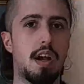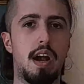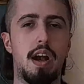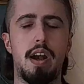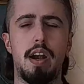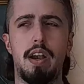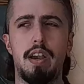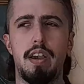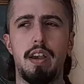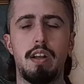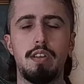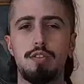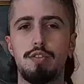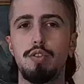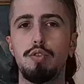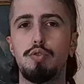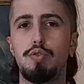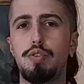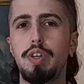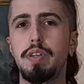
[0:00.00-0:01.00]
I
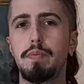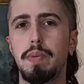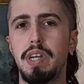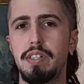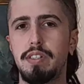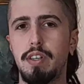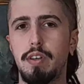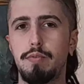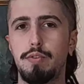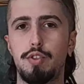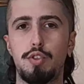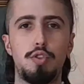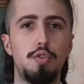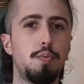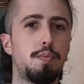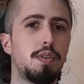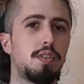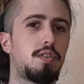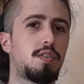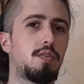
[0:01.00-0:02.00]
also drink myself stupid